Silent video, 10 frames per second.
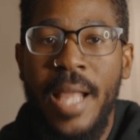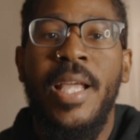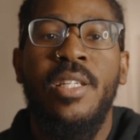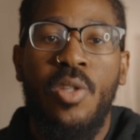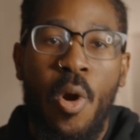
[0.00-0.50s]

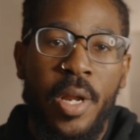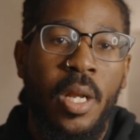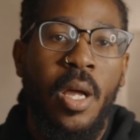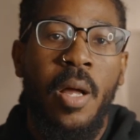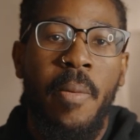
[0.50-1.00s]
That
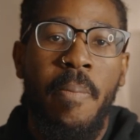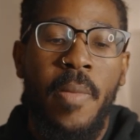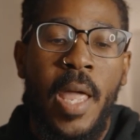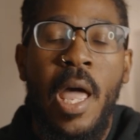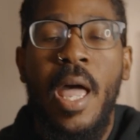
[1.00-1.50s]
started
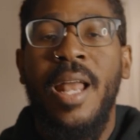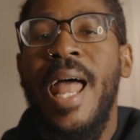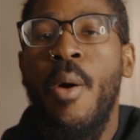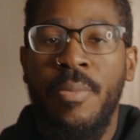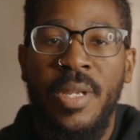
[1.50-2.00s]

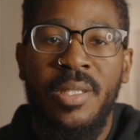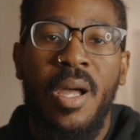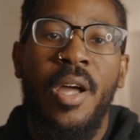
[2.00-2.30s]
allowing me to